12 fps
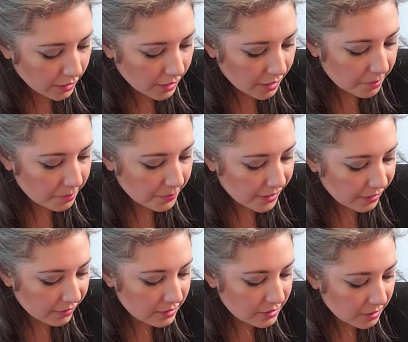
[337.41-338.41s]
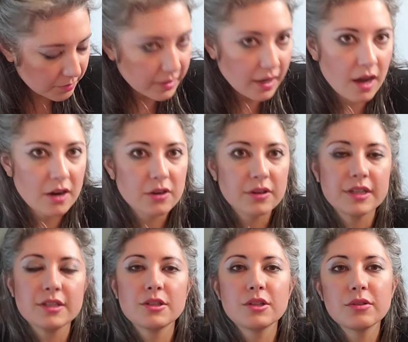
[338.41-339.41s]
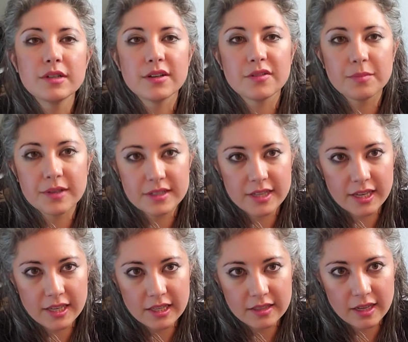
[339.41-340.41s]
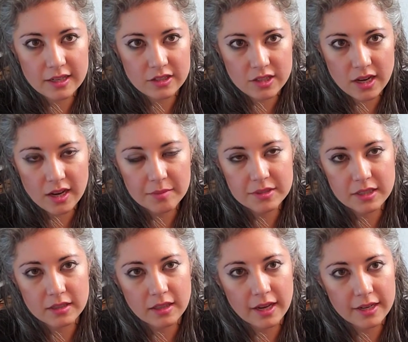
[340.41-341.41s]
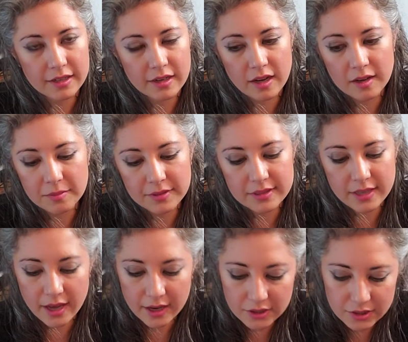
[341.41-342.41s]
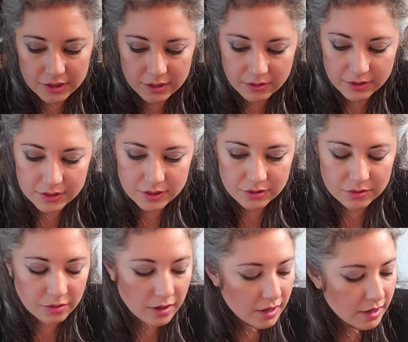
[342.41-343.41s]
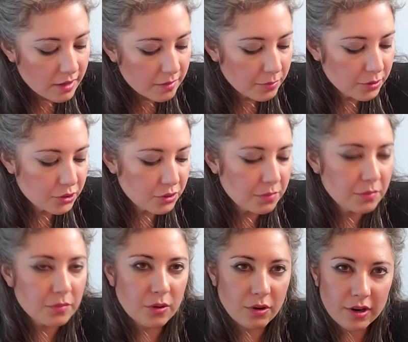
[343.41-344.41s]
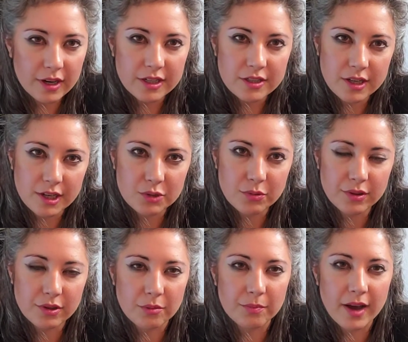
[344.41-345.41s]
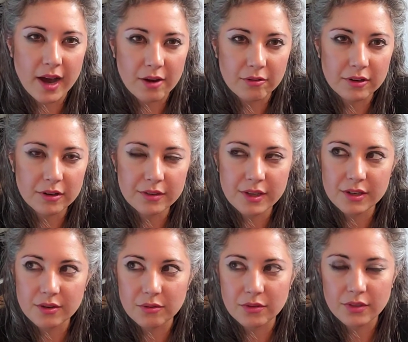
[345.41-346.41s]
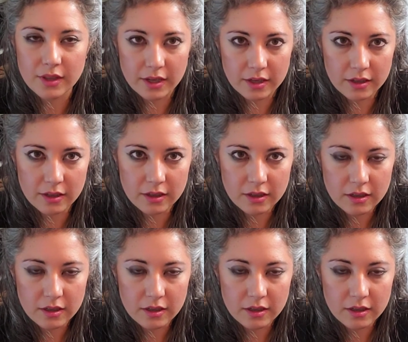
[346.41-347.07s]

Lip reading: it may seem counterintuitive, but taking that time to lighten up is actually going to put you more in touch with your power than you think.